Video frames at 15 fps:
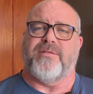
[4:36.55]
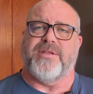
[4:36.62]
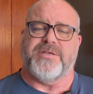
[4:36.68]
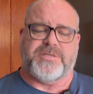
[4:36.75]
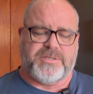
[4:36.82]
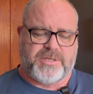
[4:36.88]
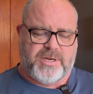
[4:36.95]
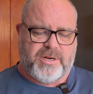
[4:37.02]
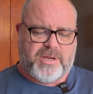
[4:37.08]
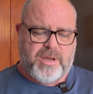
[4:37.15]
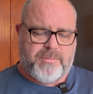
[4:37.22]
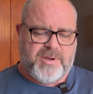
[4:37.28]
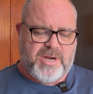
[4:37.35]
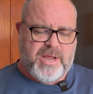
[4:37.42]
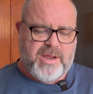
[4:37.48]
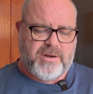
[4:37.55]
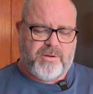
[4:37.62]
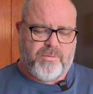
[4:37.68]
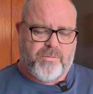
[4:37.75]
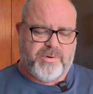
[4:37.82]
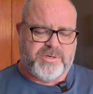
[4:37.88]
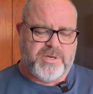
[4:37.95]
And this is going to come in handy
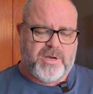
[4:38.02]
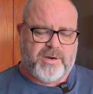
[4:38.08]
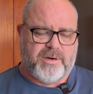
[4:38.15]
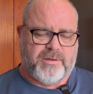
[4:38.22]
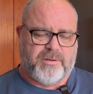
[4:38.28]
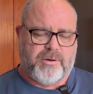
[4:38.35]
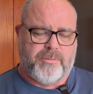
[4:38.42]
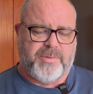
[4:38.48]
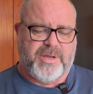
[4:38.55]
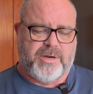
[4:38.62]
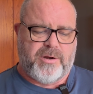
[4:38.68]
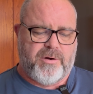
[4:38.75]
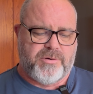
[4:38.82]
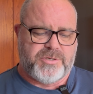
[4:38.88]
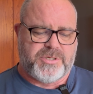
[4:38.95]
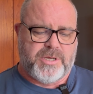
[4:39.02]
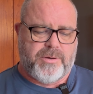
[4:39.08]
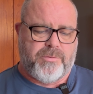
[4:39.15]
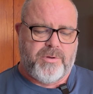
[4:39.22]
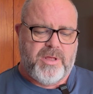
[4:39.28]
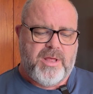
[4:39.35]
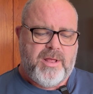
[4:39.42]
when we talk in a little bit here.
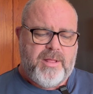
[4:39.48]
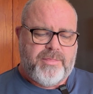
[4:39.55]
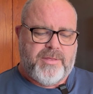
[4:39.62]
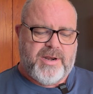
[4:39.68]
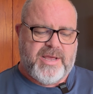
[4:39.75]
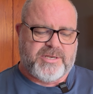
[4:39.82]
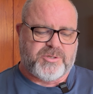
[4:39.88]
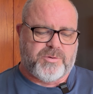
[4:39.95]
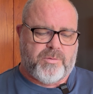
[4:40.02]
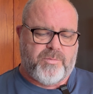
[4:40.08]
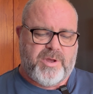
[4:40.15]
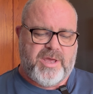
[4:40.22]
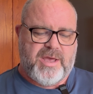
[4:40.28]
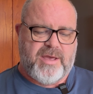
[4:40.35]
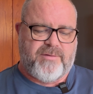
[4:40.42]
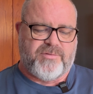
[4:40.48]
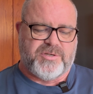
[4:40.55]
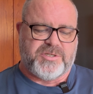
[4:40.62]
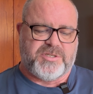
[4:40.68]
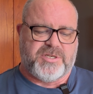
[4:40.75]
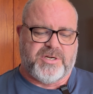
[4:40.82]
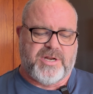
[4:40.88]
So the next one we have
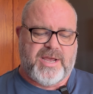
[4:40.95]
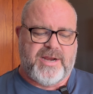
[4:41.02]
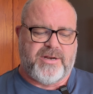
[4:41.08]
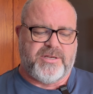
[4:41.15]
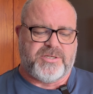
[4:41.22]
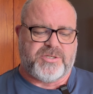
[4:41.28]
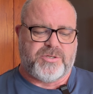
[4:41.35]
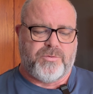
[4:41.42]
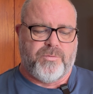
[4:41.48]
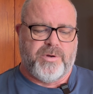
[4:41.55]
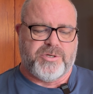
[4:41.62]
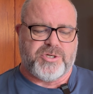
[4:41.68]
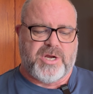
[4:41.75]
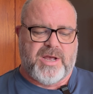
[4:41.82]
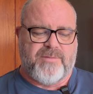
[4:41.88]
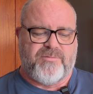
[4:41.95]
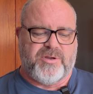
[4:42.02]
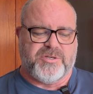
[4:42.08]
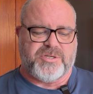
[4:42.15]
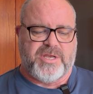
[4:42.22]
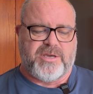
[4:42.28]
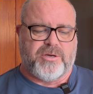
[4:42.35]
is tinnitus, which
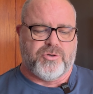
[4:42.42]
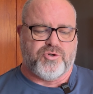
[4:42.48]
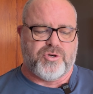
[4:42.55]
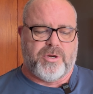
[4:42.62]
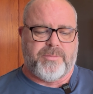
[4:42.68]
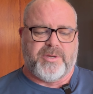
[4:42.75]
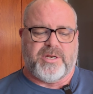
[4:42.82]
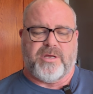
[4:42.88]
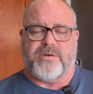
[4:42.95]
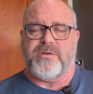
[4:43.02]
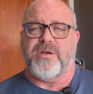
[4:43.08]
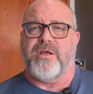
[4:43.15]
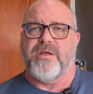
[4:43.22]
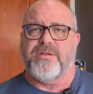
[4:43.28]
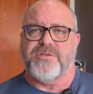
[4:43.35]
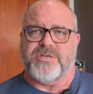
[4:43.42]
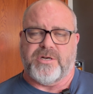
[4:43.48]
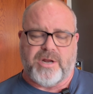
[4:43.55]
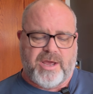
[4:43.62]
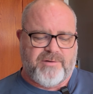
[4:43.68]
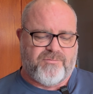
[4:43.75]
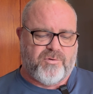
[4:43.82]
obviously contributed to
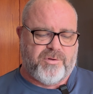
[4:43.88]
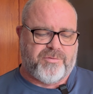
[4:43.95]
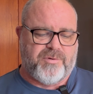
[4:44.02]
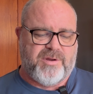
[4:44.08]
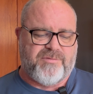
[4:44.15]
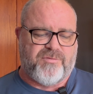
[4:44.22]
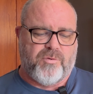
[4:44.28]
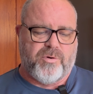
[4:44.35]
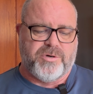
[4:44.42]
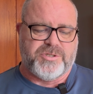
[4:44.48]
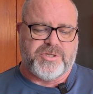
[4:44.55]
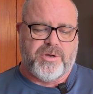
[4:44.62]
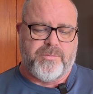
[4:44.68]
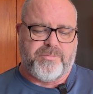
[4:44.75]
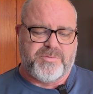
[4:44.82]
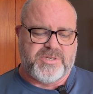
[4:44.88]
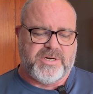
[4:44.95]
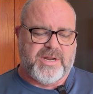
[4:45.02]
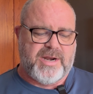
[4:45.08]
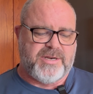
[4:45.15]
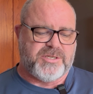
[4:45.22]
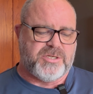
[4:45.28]
9434. So
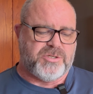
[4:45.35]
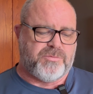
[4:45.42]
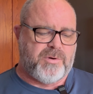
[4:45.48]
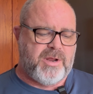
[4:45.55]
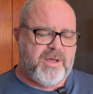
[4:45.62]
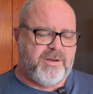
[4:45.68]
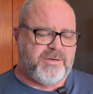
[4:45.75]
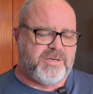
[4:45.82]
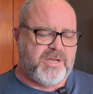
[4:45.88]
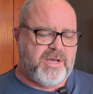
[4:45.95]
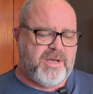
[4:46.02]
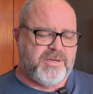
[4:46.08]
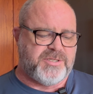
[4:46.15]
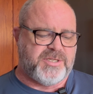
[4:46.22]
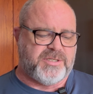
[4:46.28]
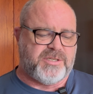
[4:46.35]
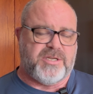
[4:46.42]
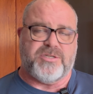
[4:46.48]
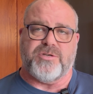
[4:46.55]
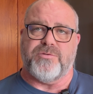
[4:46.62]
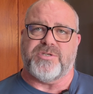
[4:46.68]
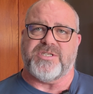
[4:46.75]
tinnitus is at
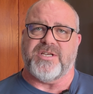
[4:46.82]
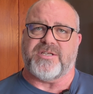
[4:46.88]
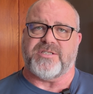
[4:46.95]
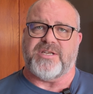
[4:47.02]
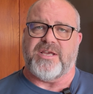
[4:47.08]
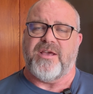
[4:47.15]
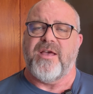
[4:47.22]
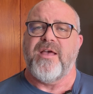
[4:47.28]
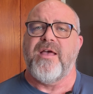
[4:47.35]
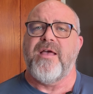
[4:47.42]
6260.